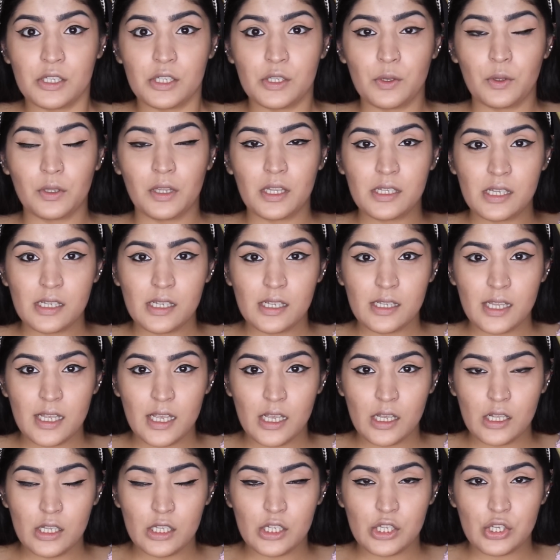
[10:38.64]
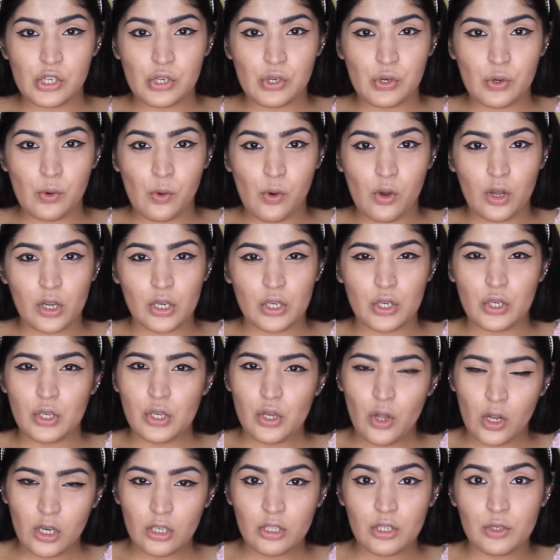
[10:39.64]
So this is a single stroke,
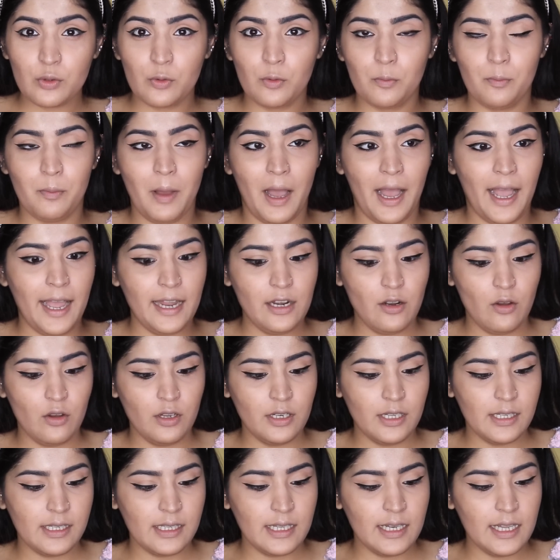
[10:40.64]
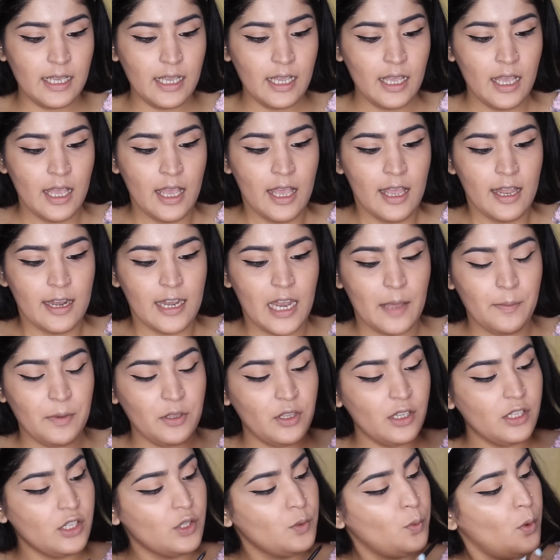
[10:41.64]
not too bad honestly. Let
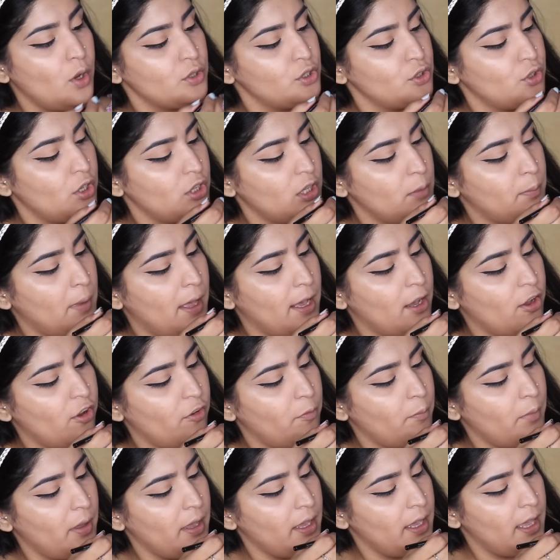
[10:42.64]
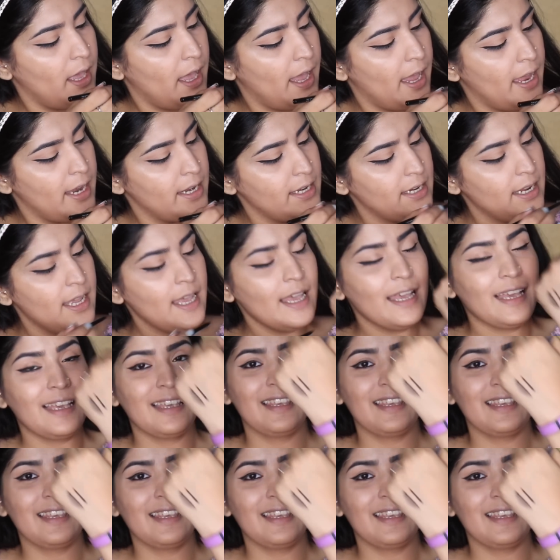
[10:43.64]
me just swatch it on the back of my hand.